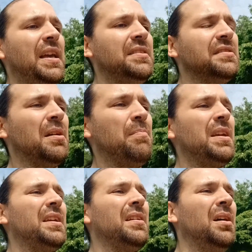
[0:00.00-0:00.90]
into
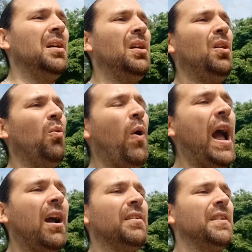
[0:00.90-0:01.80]
me?
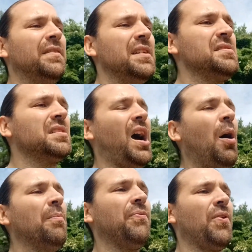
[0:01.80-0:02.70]
Where did this
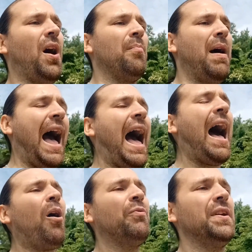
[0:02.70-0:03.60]
come from?
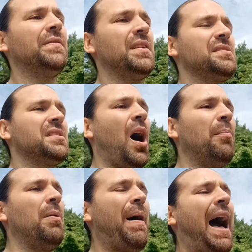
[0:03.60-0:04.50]
How did this
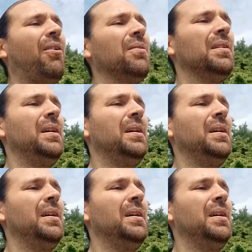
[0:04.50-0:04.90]
come about?